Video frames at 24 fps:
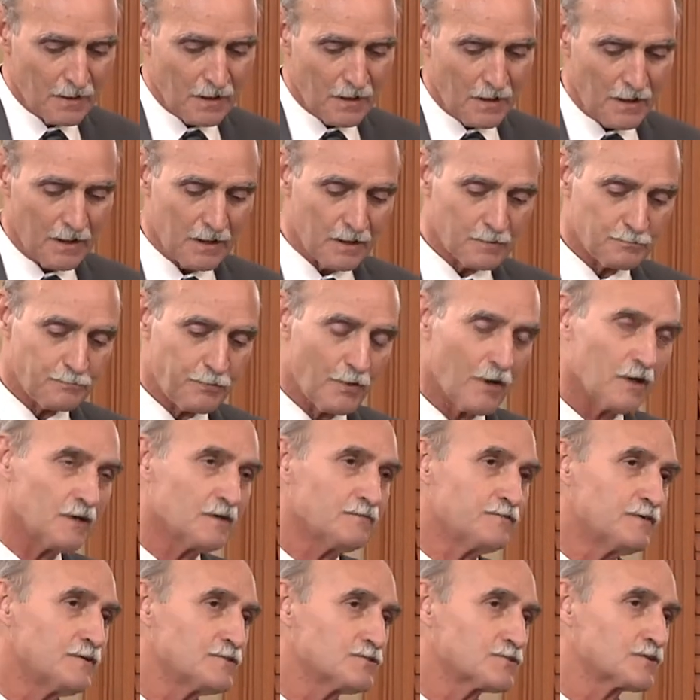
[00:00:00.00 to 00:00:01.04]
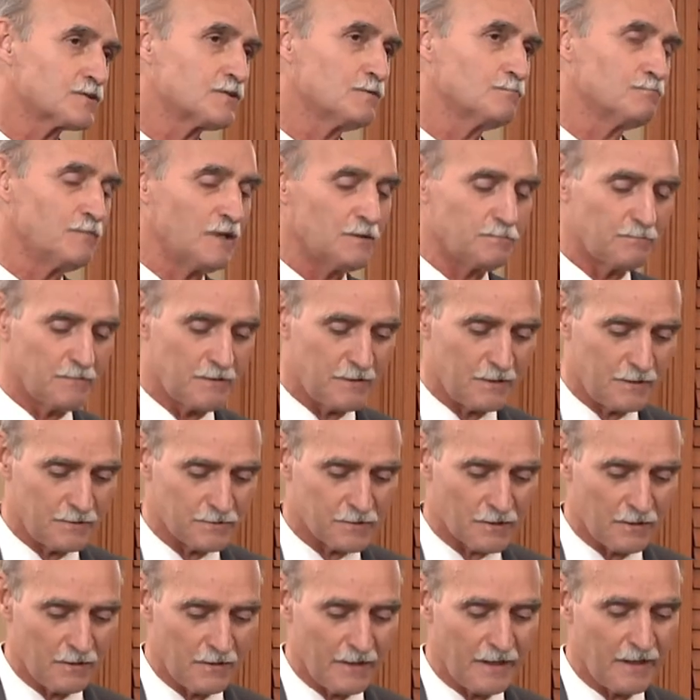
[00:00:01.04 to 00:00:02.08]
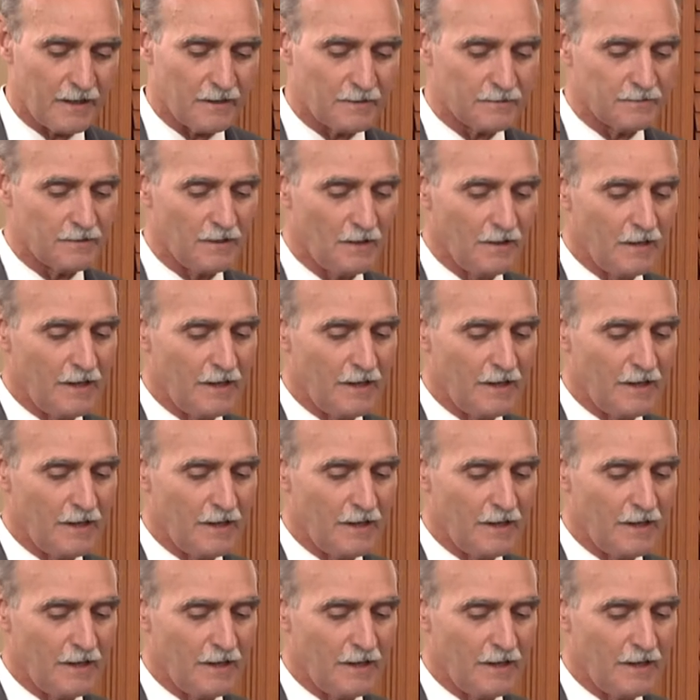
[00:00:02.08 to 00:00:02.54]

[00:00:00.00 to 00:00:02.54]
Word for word: and part of his commitment has allowed,